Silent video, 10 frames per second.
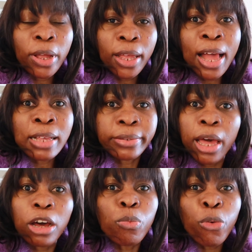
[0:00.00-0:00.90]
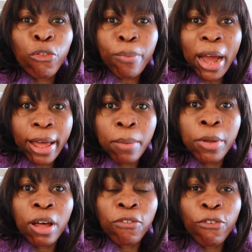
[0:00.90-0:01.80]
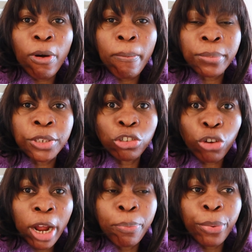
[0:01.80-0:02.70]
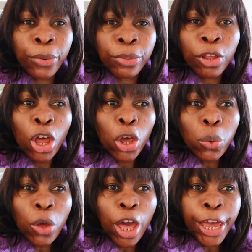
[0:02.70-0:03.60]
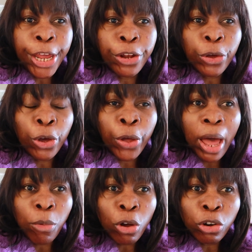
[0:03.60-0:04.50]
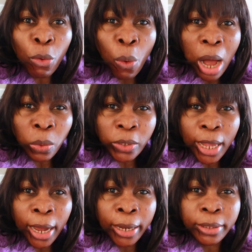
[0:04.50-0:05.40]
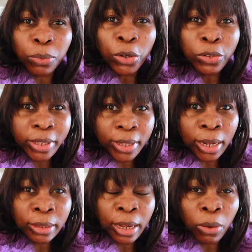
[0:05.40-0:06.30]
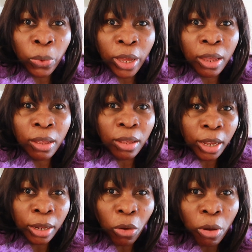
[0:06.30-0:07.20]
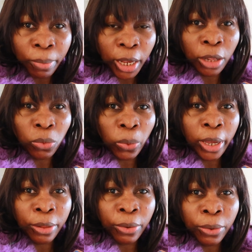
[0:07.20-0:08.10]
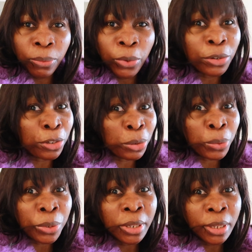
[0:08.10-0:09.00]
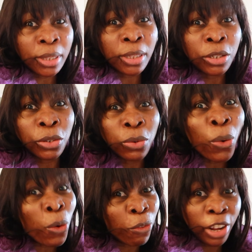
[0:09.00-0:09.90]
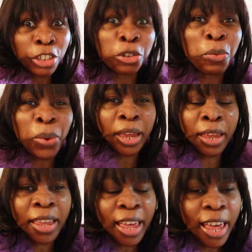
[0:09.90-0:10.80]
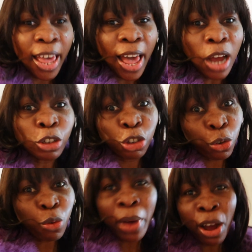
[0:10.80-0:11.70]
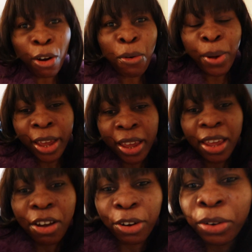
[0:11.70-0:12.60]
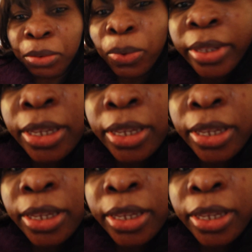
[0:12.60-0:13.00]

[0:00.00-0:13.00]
okay guys i removed my camera from the tripod and uh, i'm gonna go outside we're gonna start that way and come in together we're gonna do this the old-fashioned way i'll show you my own way hold on one